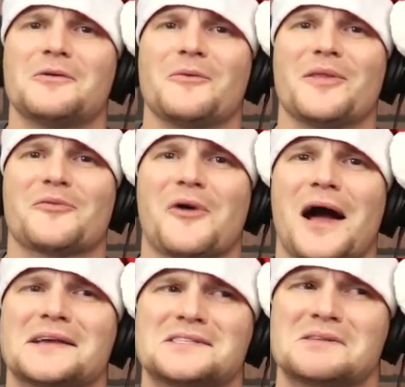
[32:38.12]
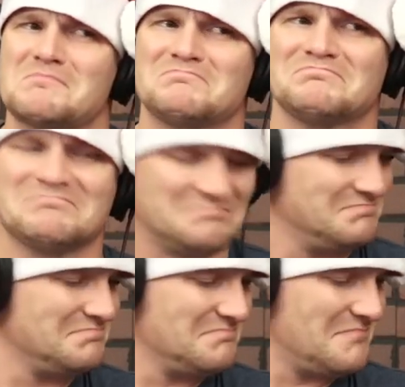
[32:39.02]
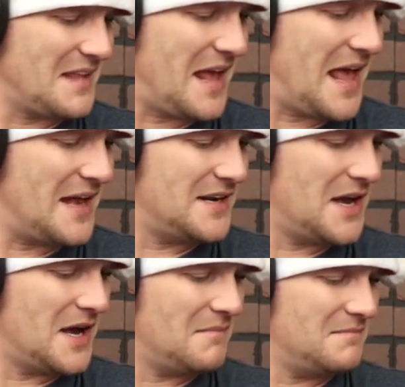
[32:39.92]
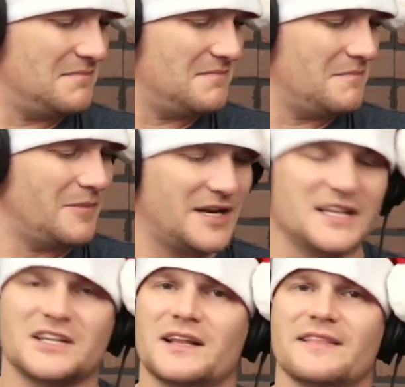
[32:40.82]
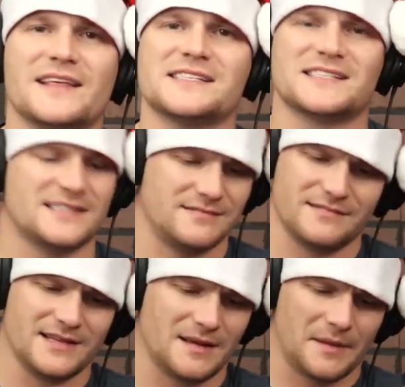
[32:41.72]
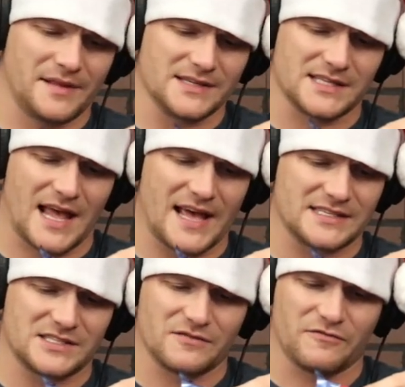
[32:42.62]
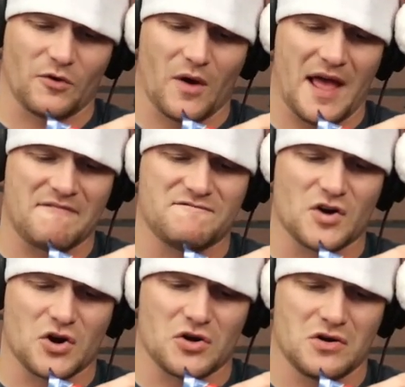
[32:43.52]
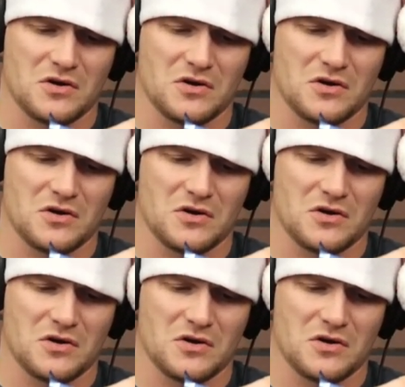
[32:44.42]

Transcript: with rice. And, but this, I mean, this lasts forever.